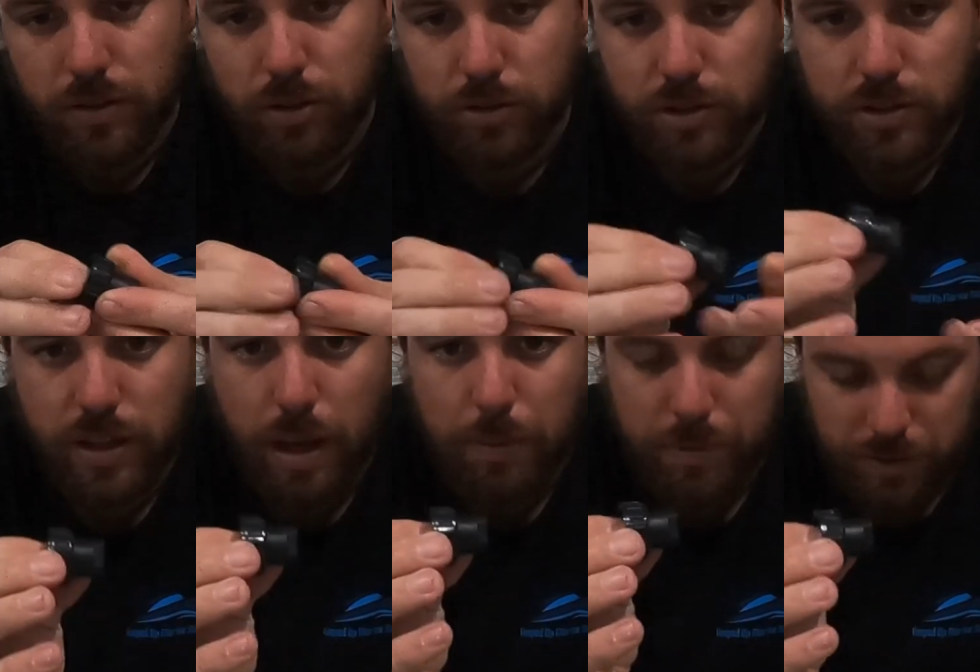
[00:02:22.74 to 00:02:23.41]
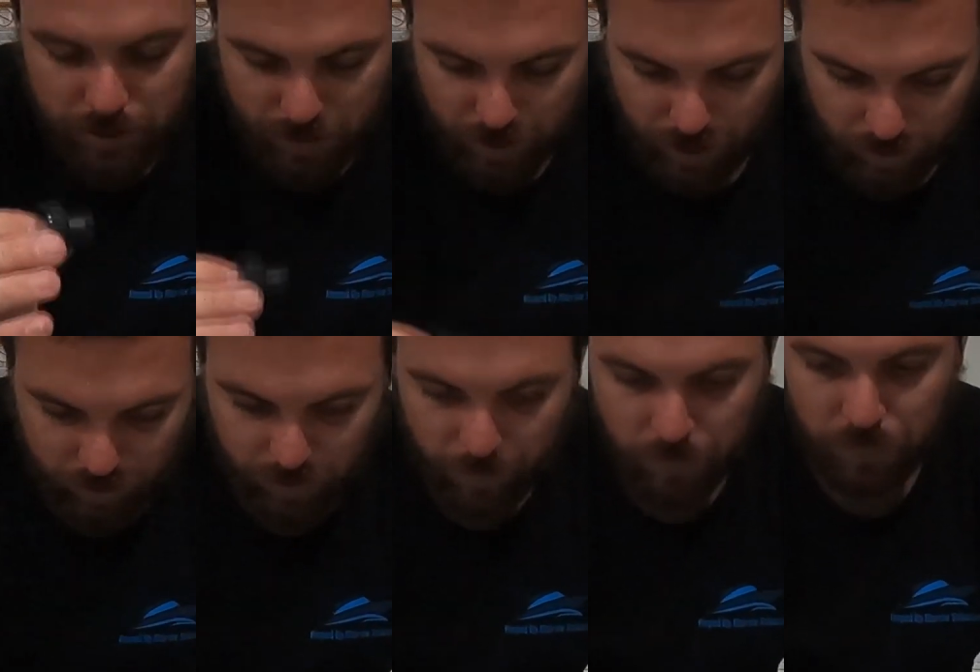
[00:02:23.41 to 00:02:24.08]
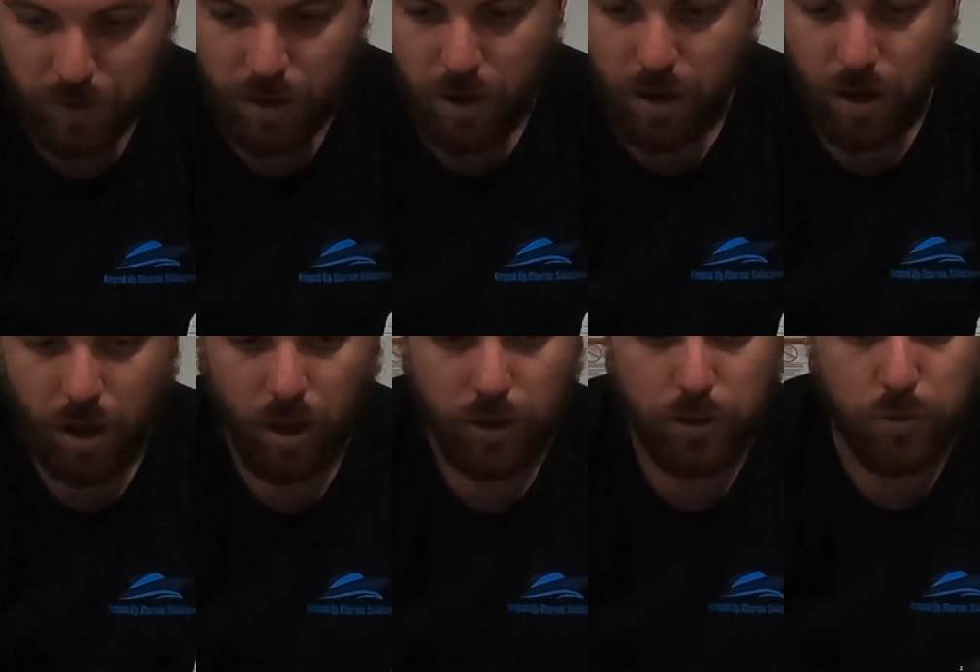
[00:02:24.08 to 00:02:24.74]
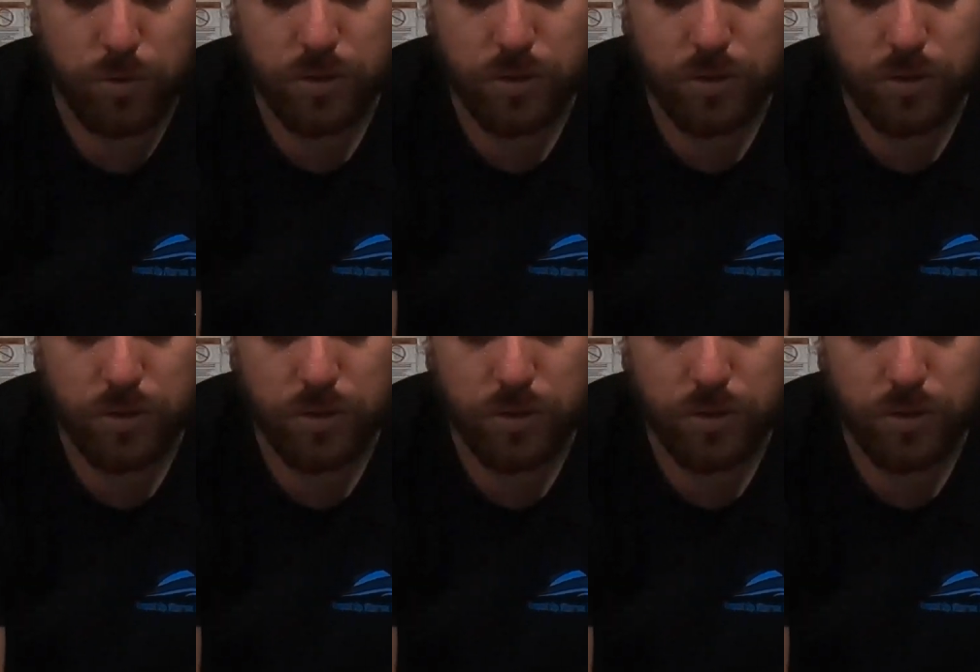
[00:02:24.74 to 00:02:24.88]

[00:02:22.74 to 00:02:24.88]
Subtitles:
and you'll snap it together. You